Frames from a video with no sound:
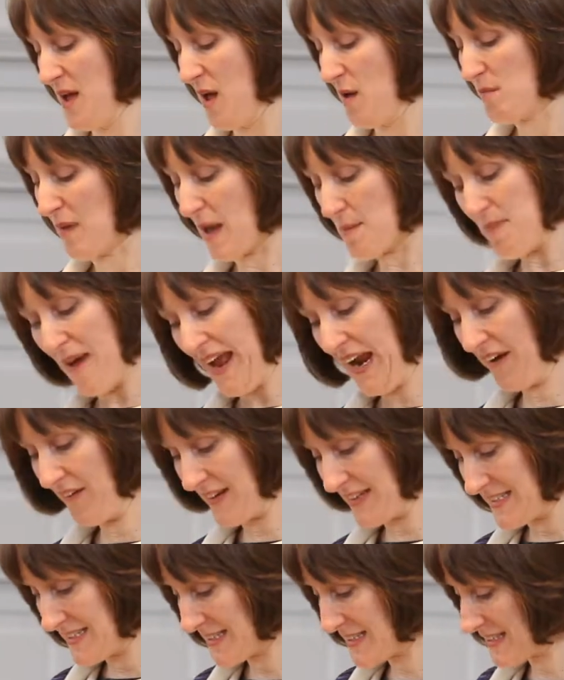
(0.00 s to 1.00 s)
My
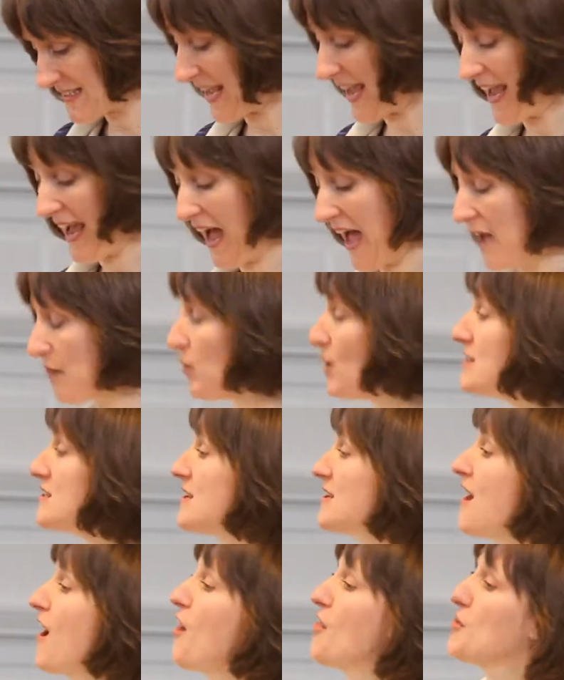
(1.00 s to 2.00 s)
parents say I was
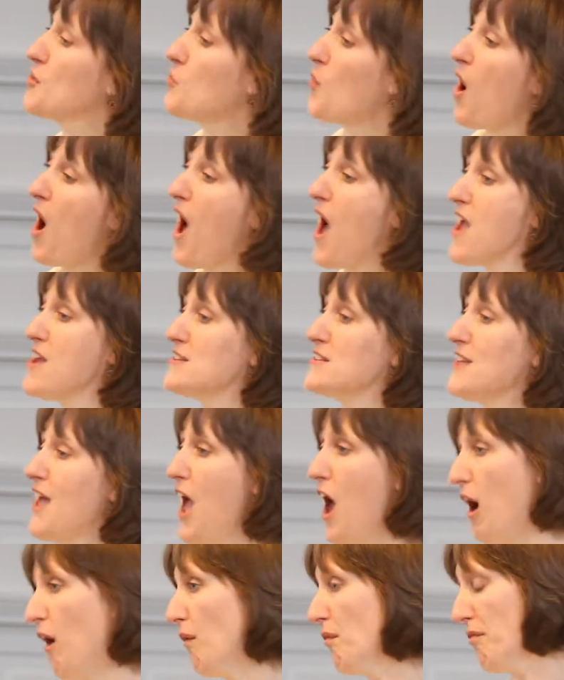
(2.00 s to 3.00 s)
an otherwise
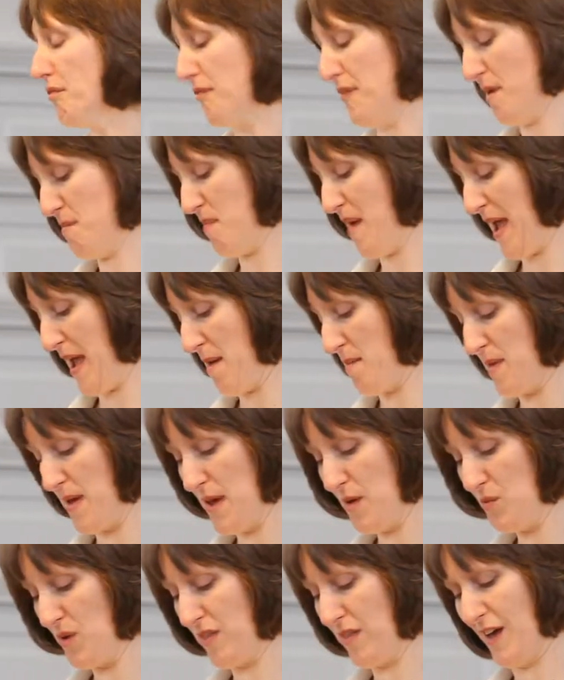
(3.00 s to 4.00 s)
healthy
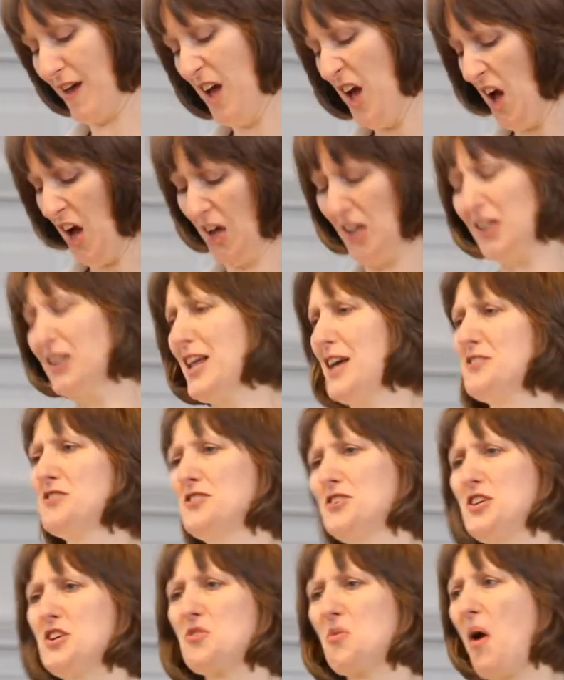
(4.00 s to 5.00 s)
baby with a, a
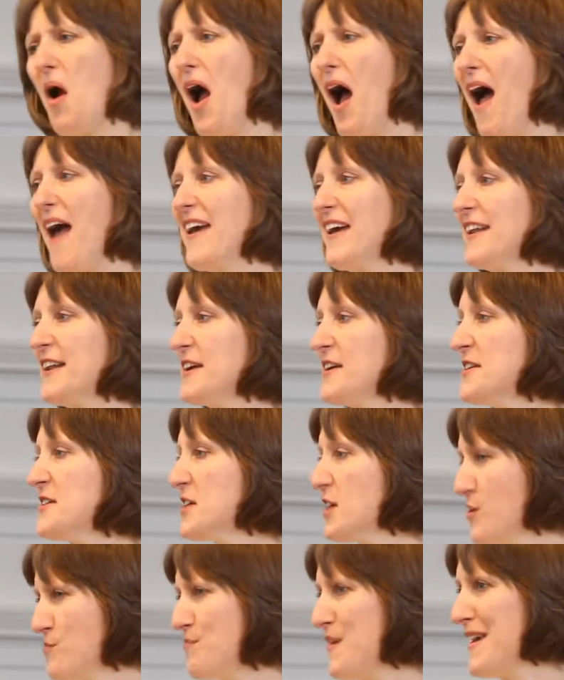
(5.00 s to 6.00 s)
lusty cry
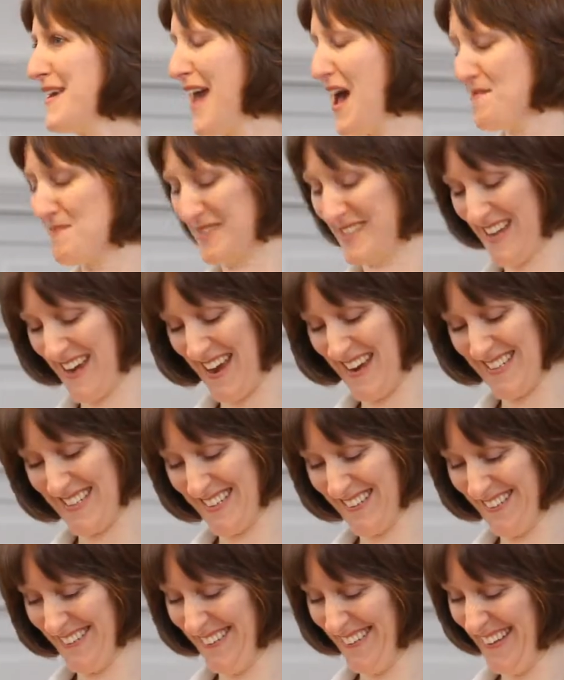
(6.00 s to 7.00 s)
and a, a big appetite.
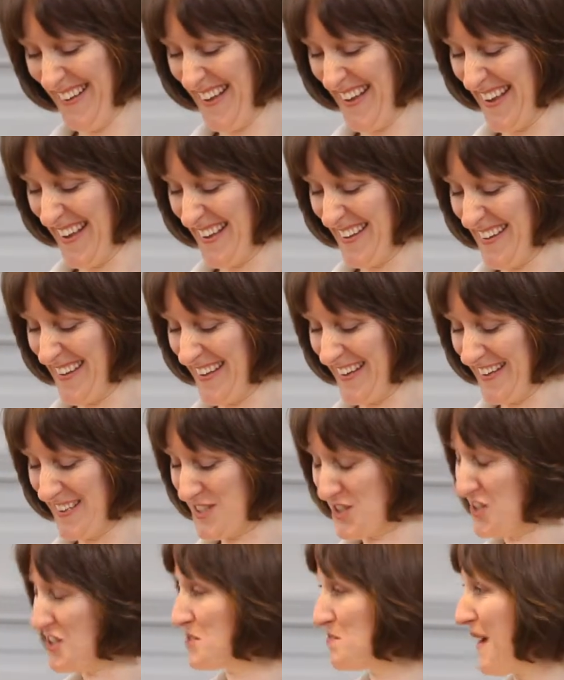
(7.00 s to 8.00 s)

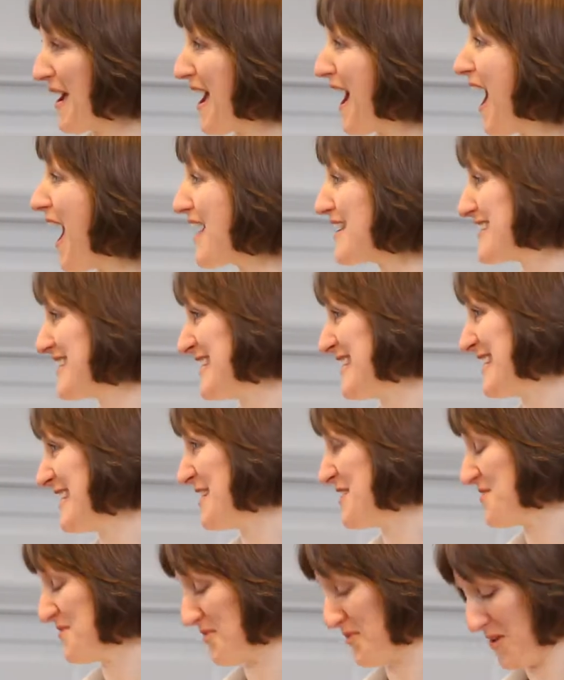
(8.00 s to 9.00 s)
It's just my eyes that
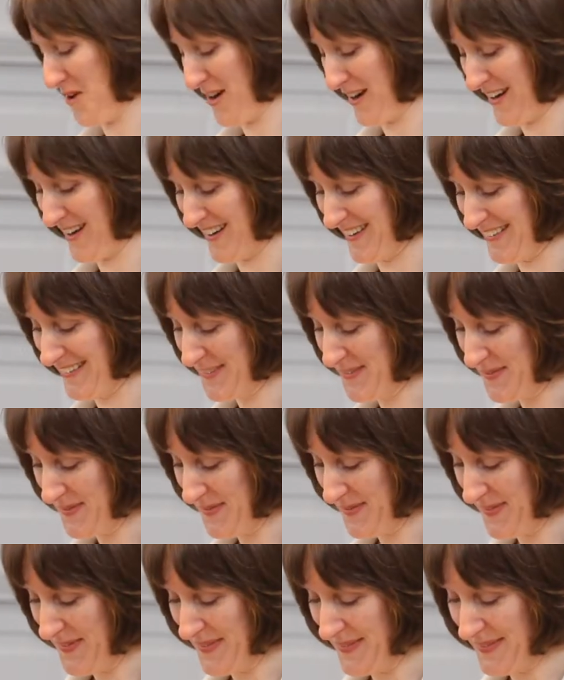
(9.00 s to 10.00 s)
didn't work.
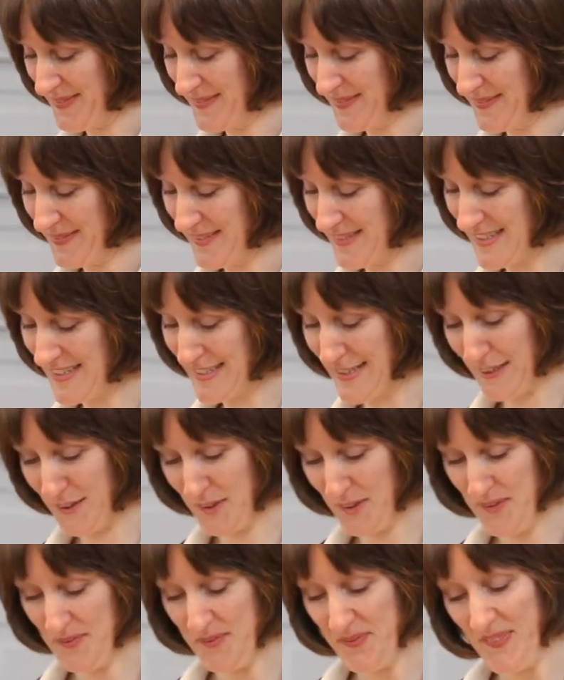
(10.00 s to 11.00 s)

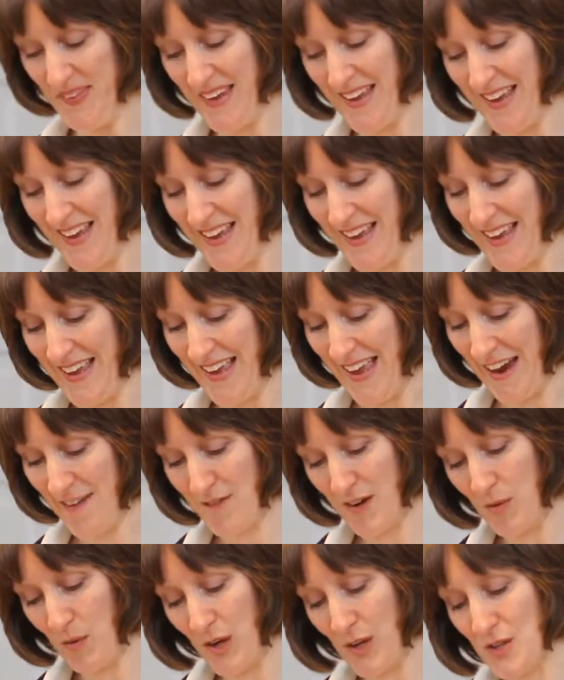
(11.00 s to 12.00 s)
Still,
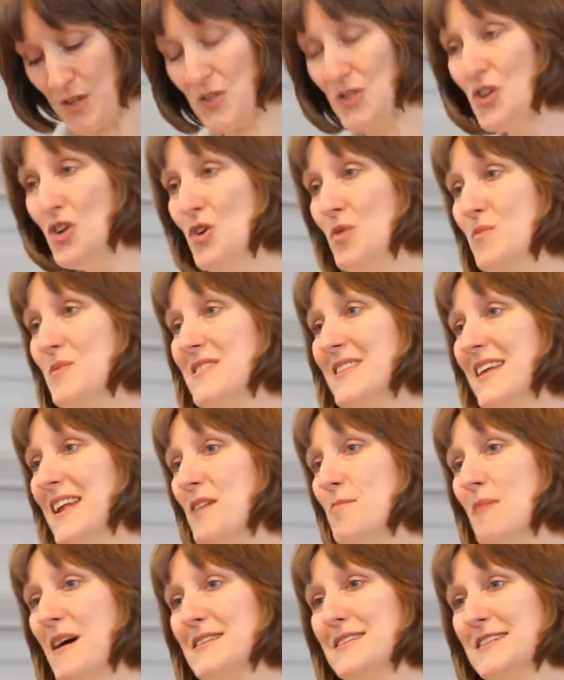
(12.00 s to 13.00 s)
everyone assumed
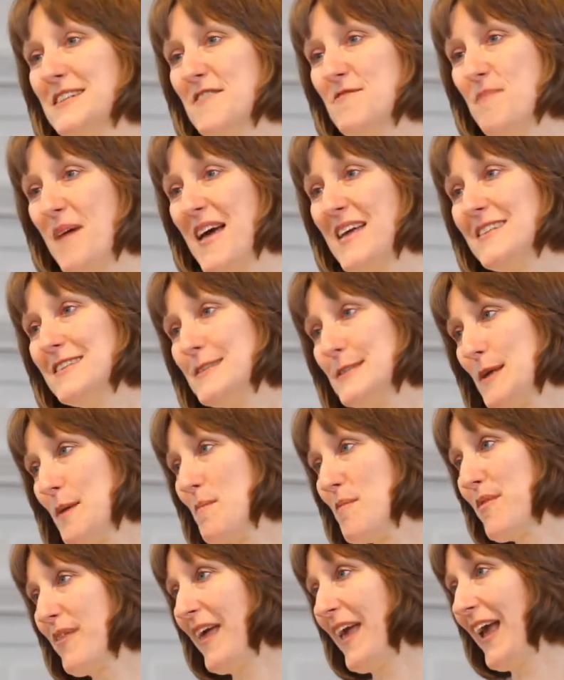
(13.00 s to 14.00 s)
that it must have been
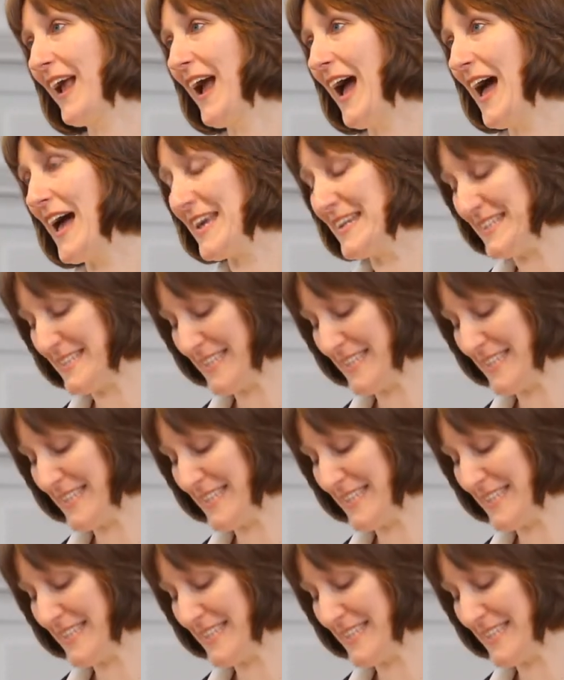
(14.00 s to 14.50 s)
something I